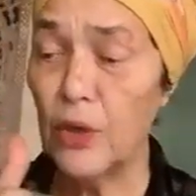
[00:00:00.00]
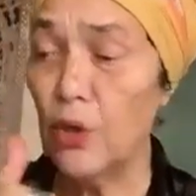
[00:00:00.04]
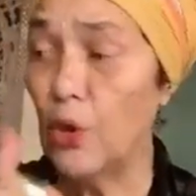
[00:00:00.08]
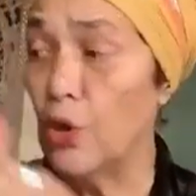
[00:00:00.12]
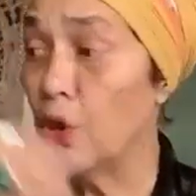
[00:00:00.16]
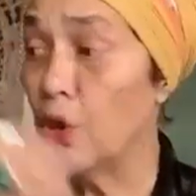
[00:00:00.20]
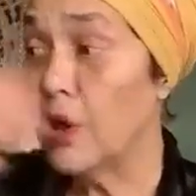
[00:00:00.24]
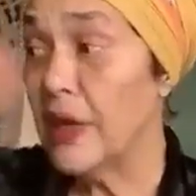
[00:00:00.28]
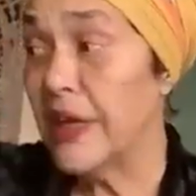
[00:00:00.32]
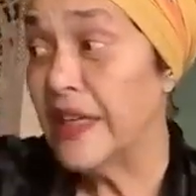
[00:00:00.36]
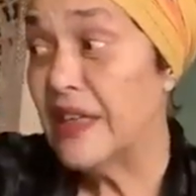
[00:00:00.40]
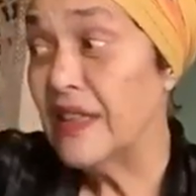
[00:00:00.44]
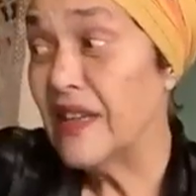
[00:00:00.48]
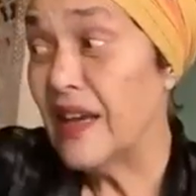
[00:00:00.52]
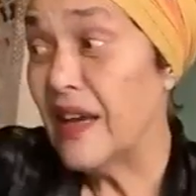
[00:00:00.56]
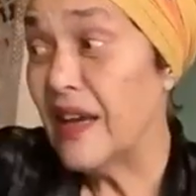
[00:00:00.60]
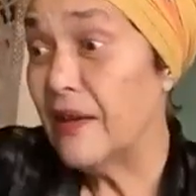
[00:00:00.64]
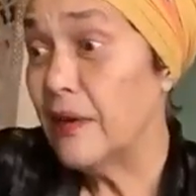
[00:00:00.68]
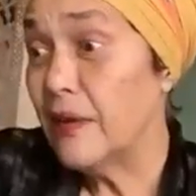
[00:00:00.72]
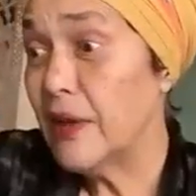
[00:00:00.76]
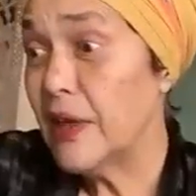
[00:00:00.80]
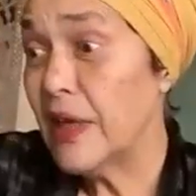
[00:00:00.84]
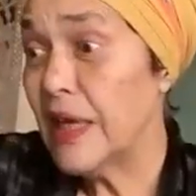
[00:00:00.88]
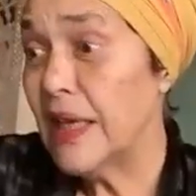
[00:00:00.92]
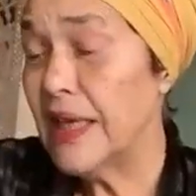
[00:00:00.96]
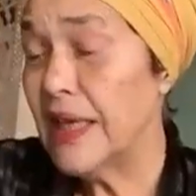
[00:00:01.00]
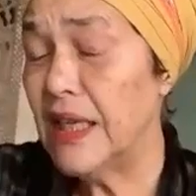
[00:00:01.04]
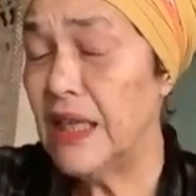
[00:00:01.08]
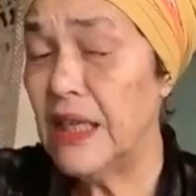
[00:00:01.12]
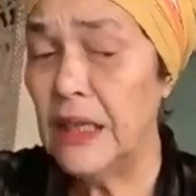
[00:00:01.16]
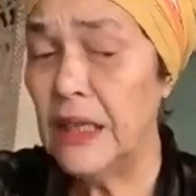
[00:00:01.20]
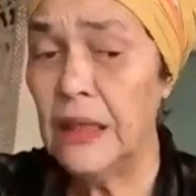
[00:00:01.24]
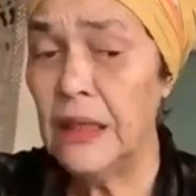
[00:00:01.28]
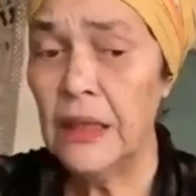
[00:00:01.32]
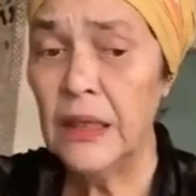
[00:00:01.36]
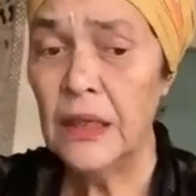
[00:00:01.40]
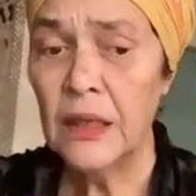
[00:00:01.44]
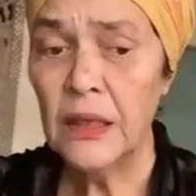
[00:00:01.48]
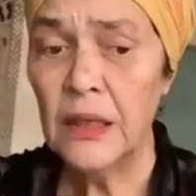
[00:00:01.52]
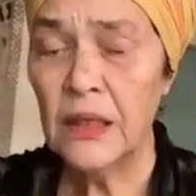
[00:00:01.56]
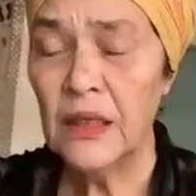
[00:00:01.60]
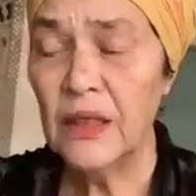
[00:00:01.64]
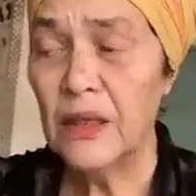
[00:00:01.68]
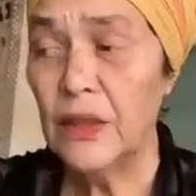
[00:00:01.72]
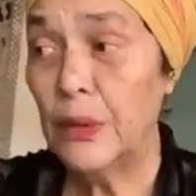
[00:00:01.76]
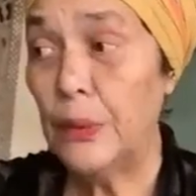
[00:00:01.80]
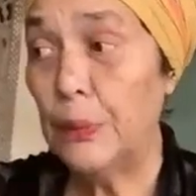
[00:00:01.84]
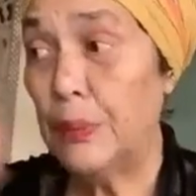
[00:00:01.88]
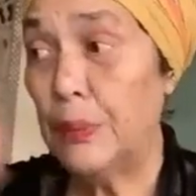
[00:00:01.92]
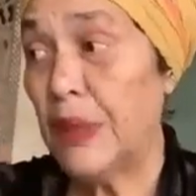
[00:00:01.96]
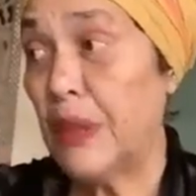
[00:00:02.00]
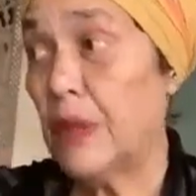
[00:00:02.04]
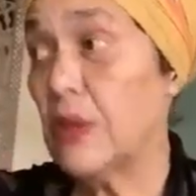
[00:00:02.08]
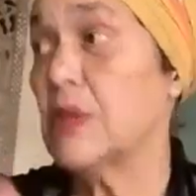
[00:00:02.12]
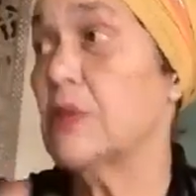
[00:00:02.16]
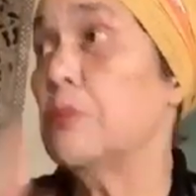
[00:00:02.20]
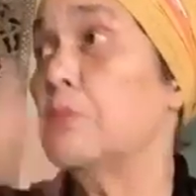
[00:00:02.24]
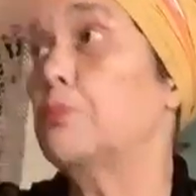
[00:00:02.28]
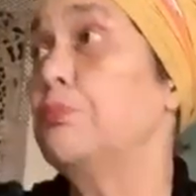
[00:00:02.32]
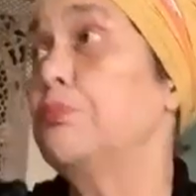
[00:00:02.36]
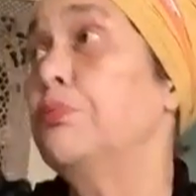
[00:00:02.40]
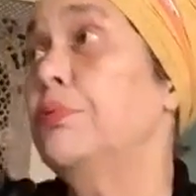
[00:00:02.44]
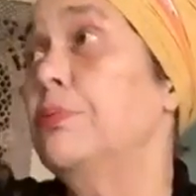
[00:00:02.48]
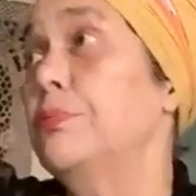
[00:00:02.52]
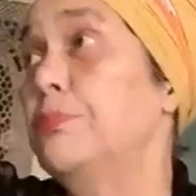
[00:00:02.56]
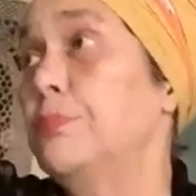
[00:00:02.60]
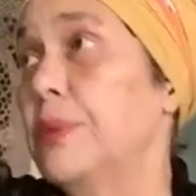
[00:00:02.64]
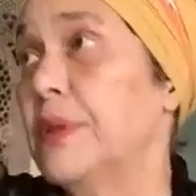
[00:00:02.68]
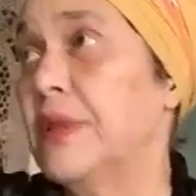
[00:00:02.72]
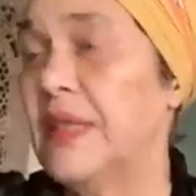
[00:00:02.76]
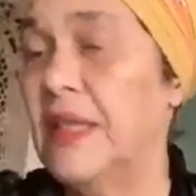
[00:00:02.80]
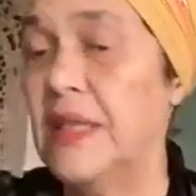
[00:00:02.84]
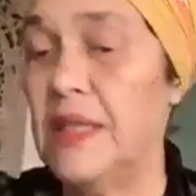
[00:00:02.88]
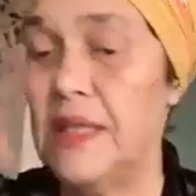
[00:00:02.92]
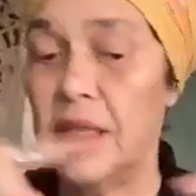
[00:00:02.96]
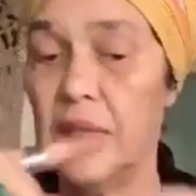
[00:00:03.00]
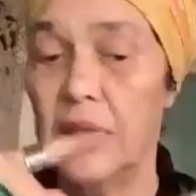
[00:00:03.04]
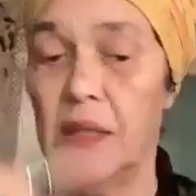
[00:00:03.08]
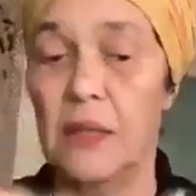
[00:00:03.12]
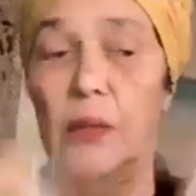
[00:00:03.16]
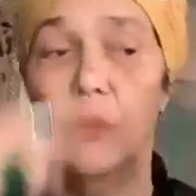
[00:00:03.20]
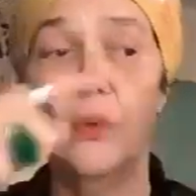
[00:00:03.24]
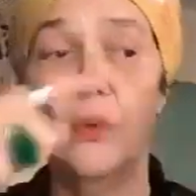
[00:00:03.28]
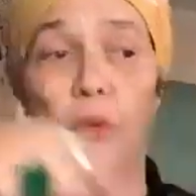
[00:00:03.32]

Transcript: or indirectly, because this